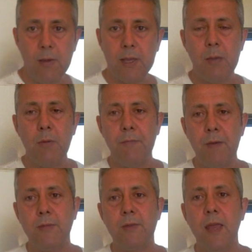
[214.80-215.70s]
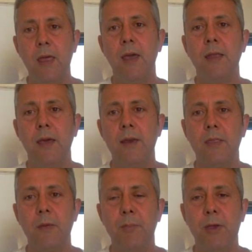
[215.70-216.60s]
So okay, we found
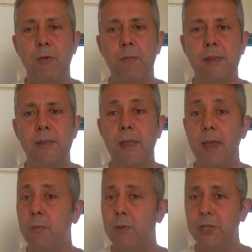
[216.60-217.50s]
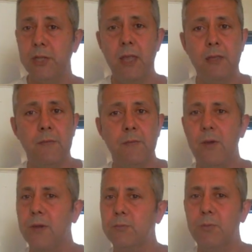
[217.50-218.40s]
another pyramid there, which again you have
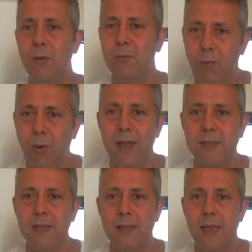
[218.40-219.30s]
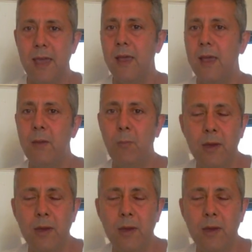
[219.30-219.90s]
to ask, well, why is it there,